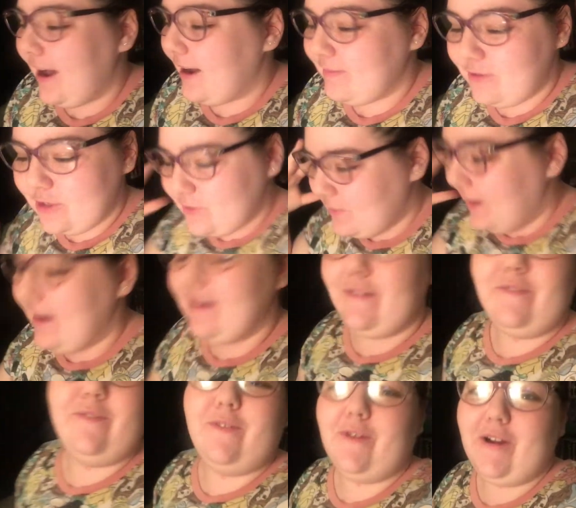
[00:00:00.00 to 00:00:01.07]
I'm just waiting
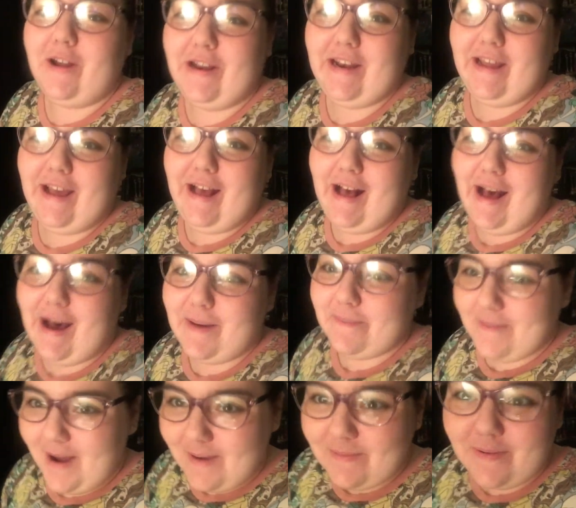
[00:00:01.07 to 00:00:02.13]
for it. I'm
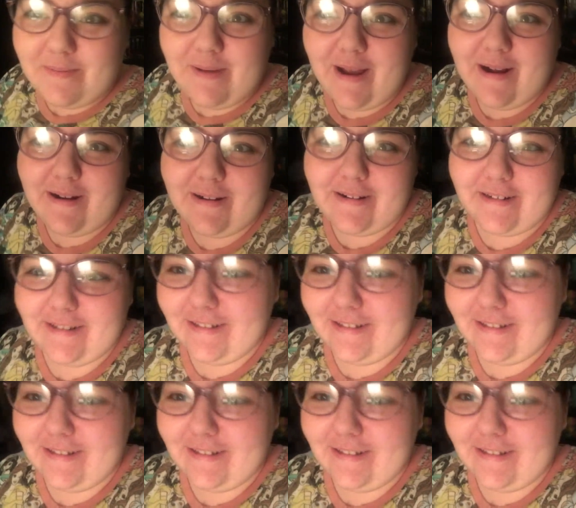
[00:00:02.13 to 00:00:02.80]
not prepared.